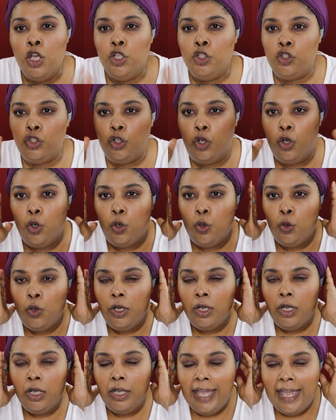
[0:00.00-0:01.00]

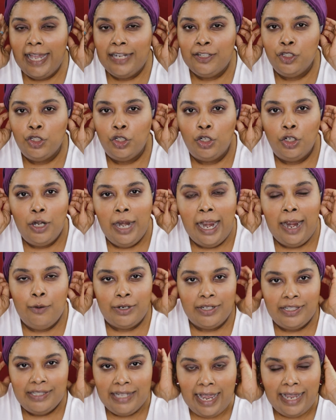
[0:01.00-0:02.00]
So enter
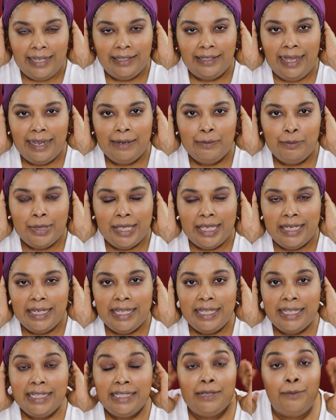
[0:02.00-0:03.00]
our satin lime
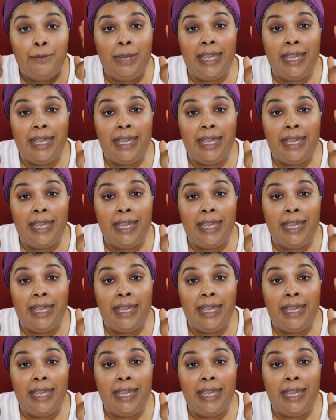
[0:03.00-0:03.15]
beanies.